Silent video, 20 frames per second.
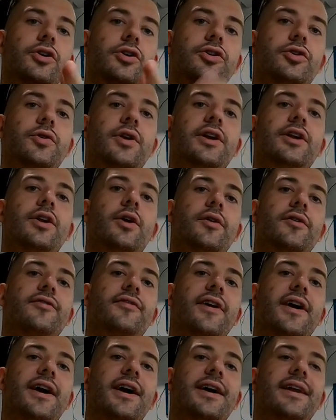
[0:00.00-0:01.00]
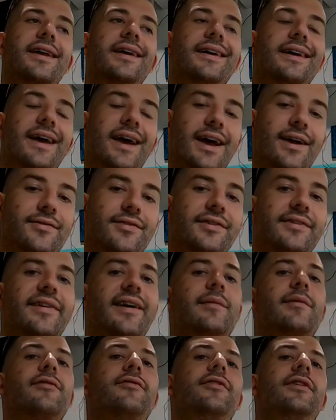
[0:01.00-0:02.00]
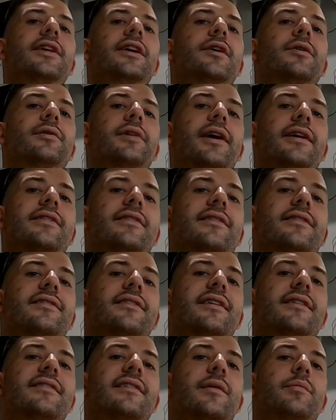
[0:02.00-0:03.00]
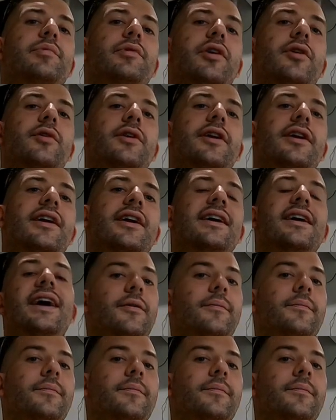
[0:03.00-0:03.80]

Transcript: you get notified every time a video like this gets uploaded.